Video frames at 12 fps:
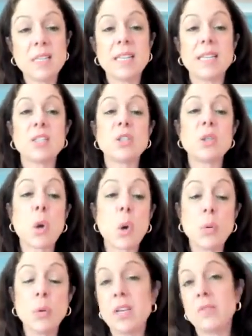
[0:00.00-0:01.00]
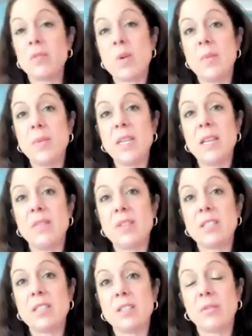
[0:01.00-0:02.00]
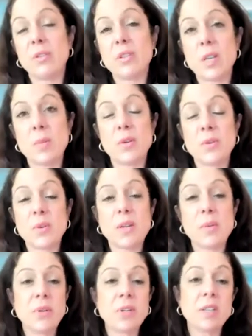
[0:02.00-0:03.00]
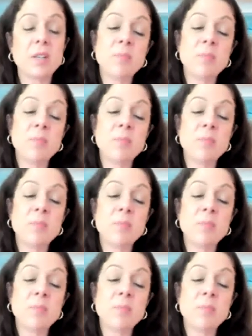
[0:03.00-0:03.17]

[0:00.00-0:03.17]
It is totally overwhelming if this is the first time you're doing a book.